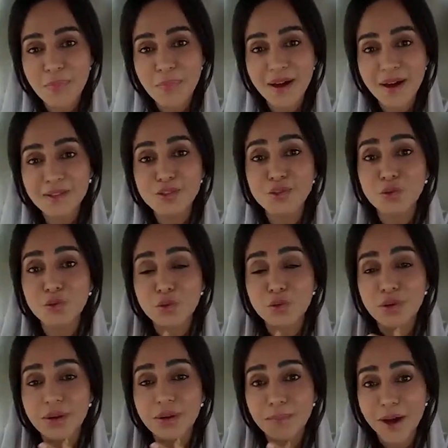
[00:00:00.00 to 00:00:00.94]
will
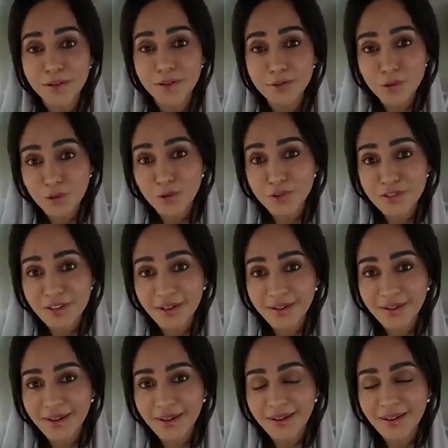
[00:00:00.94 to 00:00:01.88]
impact your
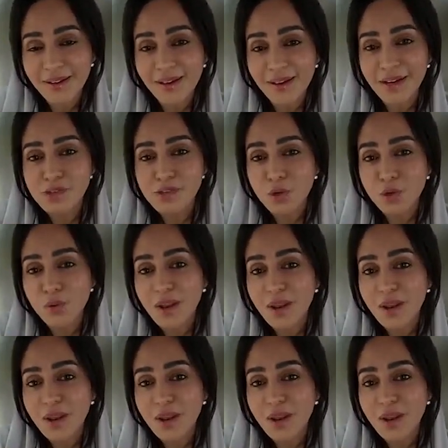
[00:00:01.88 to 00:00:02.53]
mitochondria.